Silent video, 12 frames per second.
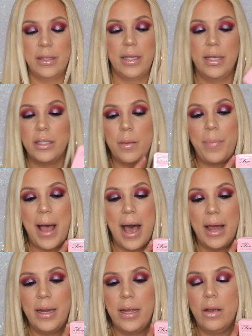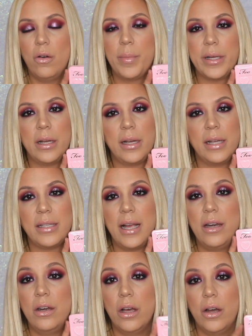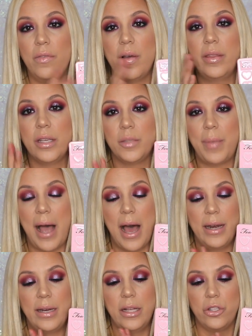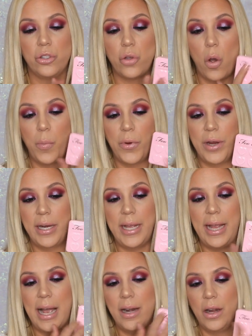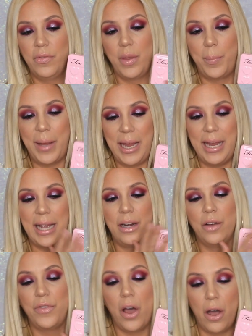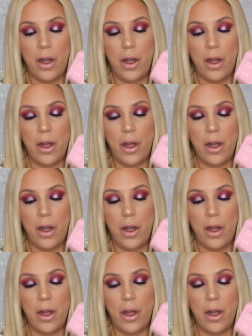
This palette, oh my god guys, I love this palette. It's so pretty. I love the pink, I love the